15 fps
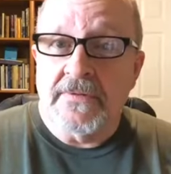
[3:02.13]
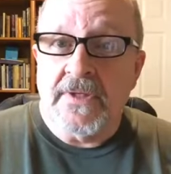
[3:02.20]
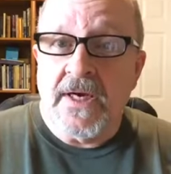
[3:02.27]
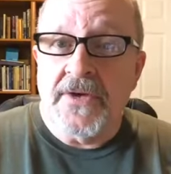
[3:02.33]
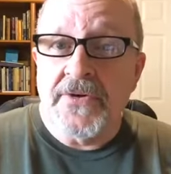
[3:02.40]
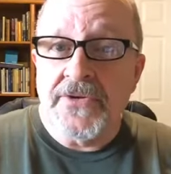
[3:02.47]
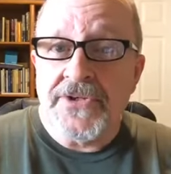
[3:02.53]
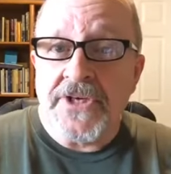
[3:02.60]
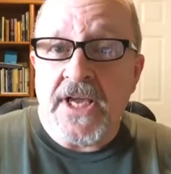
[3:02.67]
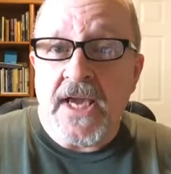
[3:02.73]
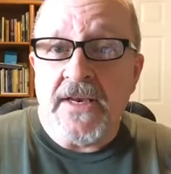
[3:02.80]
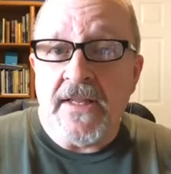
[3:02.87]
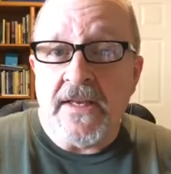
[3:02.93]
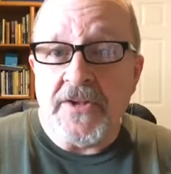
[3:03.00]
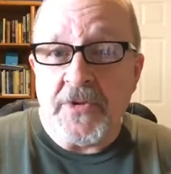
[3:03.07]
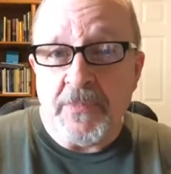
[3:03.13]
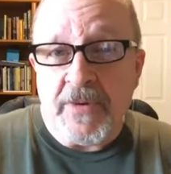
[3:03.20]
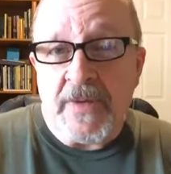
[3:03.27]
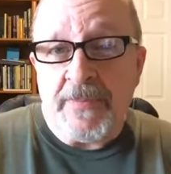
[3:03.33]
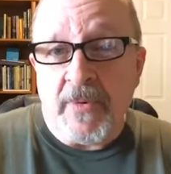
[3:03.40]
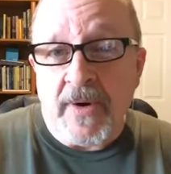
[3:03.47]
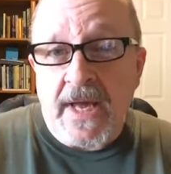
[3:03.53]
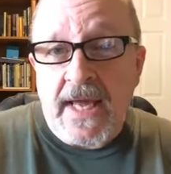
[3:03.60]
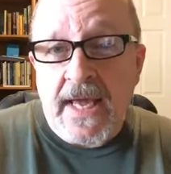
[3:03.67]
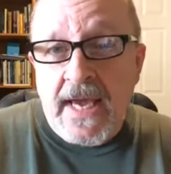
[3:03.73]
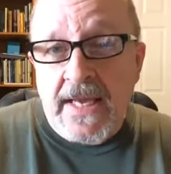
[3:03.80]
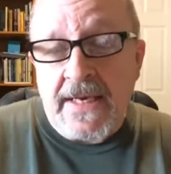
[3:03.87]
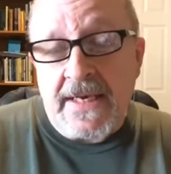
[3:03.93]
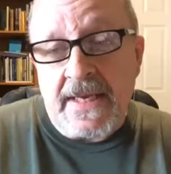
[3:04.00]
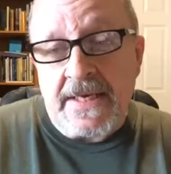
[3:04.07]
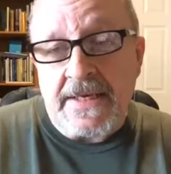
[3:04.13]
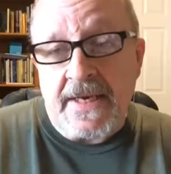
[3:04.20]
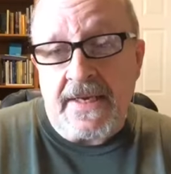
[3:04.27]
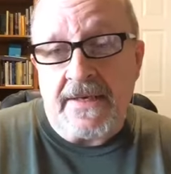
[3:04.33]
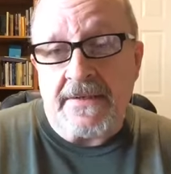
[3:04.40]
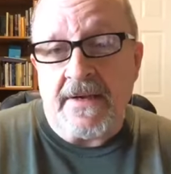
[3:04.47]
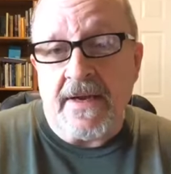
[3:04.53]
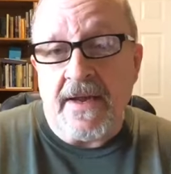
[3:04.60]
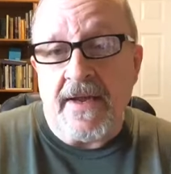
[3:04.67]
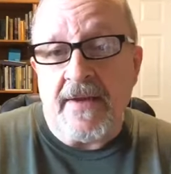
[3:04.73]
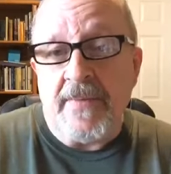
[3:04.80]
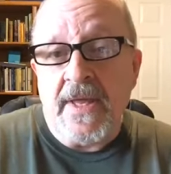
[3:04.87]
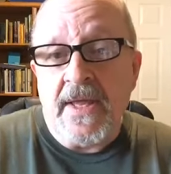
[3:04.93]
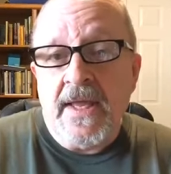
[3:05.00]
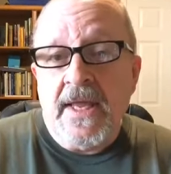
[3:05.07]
understanding that the people had in that day and time,